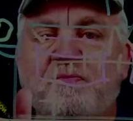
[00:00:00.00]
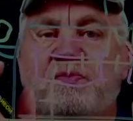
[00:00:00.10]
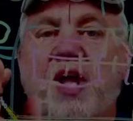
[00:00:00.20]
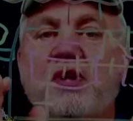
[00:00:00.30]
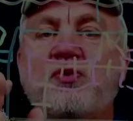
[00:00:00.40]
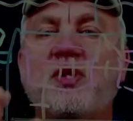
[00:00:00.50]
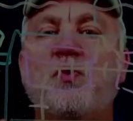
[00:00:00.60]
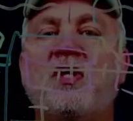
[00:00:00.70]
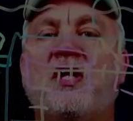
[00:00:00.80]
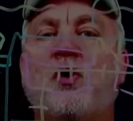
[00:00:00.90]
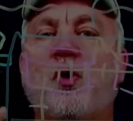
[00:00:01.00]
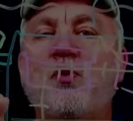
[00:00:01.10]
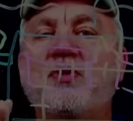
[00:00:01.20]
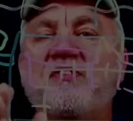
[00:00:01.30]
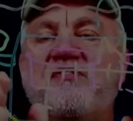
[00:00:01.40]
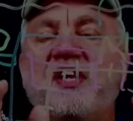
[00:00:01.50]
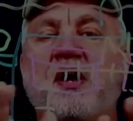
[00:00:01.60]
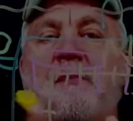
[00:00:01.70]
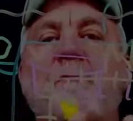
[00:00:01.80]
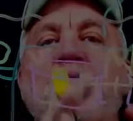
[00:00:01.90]
not only will it only fit
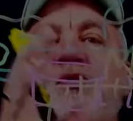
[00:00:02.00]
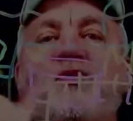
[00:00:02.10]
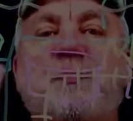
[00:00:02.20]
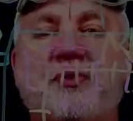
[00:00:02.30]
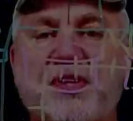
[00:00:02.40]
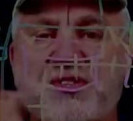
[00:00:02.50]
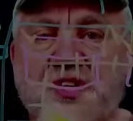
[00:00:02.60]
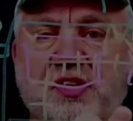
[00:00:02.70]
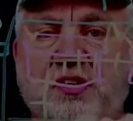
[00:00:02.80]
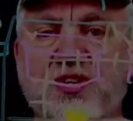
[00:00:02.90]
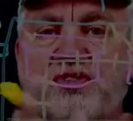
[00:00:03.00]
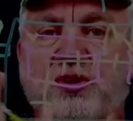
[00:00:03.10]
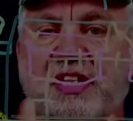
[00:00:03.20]
on multiple disks in a cluster,